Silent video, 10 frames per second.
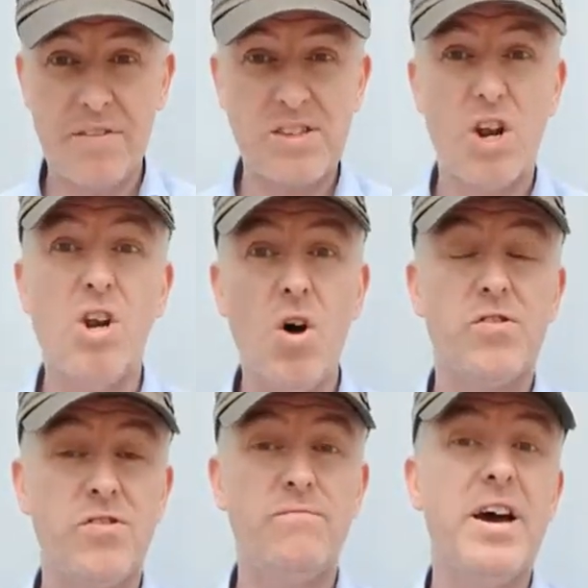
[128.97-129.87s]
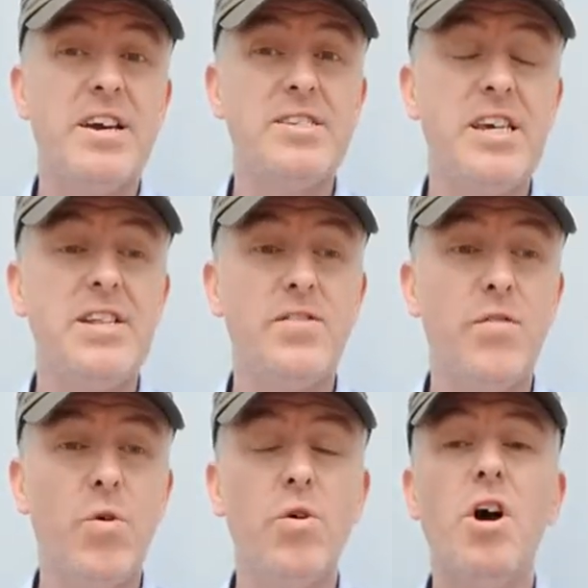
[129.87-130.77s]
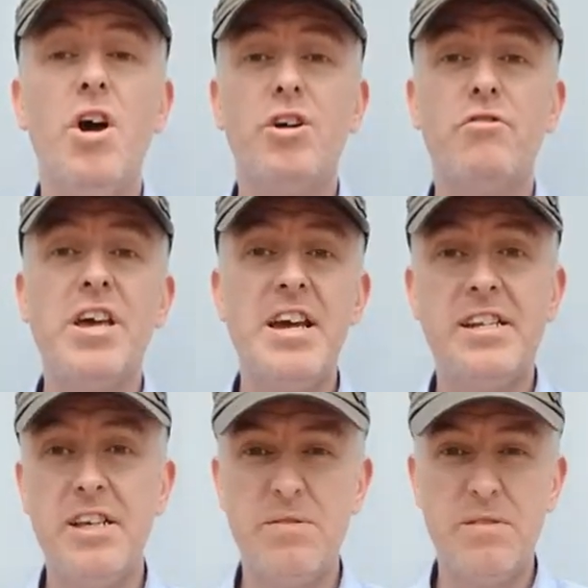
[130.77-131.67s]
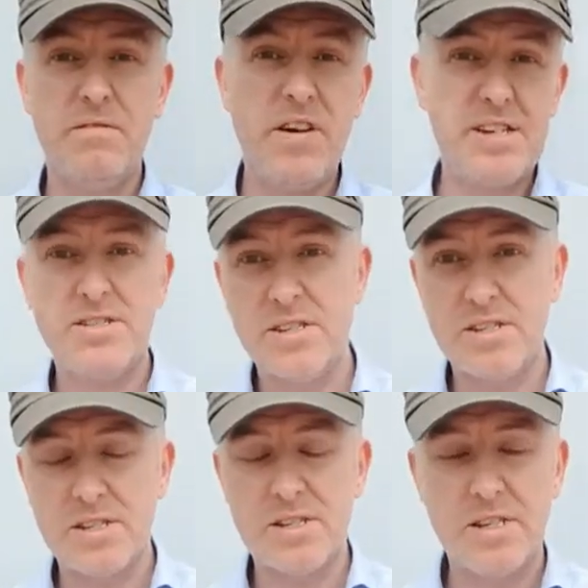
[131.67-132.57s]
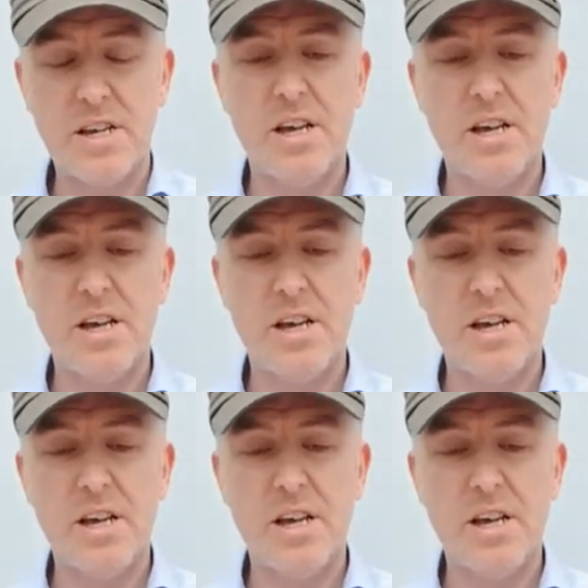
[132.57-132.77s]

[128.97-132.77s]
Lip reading: There's a lot of magazines for creators and inventors and